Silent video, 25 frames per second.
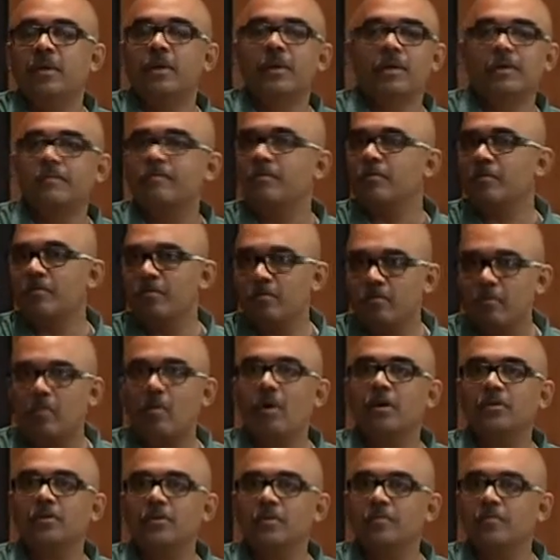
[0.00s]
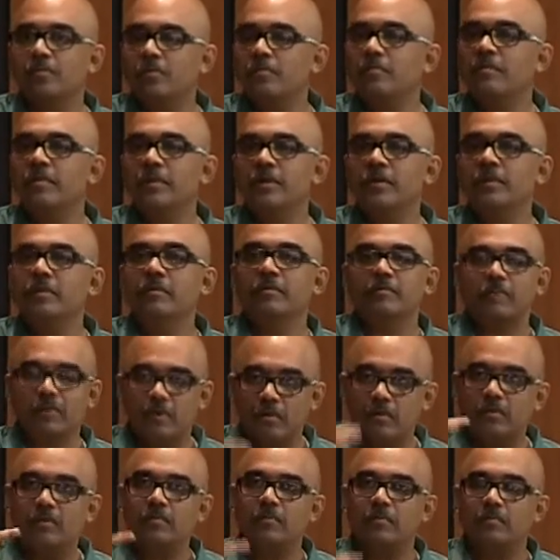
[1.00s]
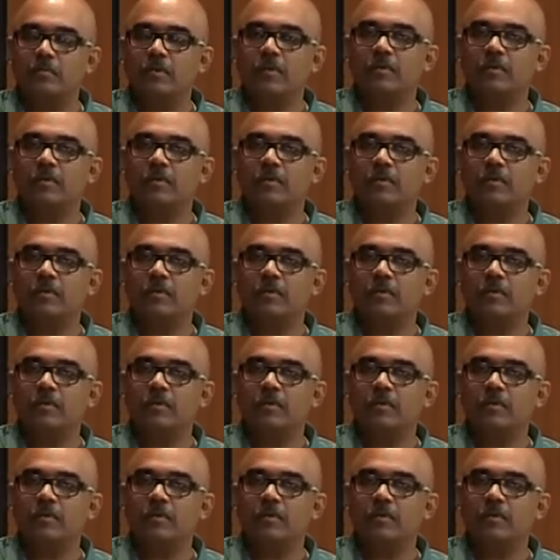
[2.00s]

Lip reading: if you're going to watch a movie, we're going to